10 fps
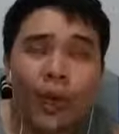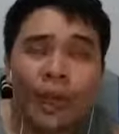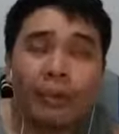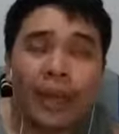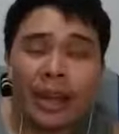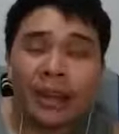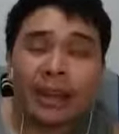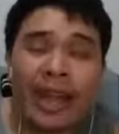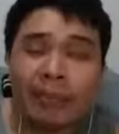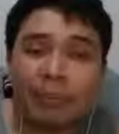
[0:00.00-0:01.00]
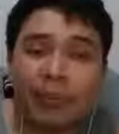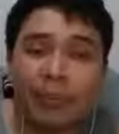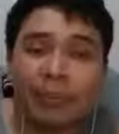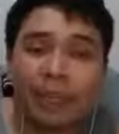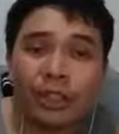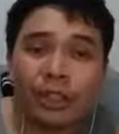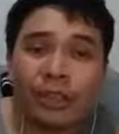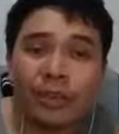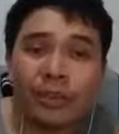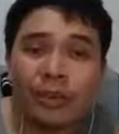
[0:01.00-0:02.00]
am I unhappy with my
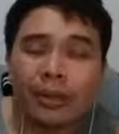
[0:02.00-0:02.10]
job?